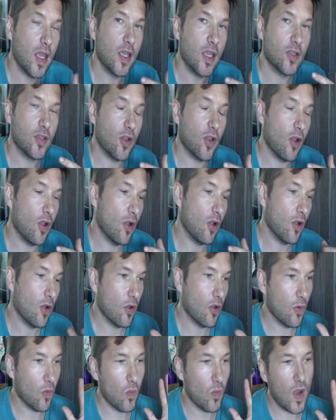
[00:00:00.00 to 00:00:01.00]
So
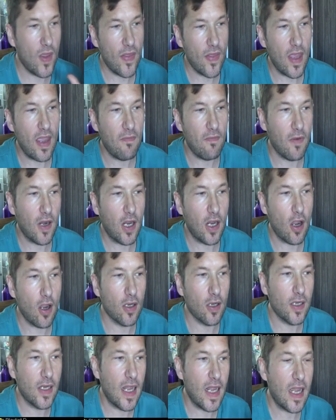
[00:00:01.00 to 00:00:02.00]
when they've
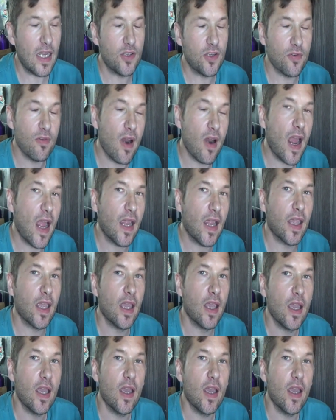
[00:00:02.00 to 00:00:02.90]
recorded their track,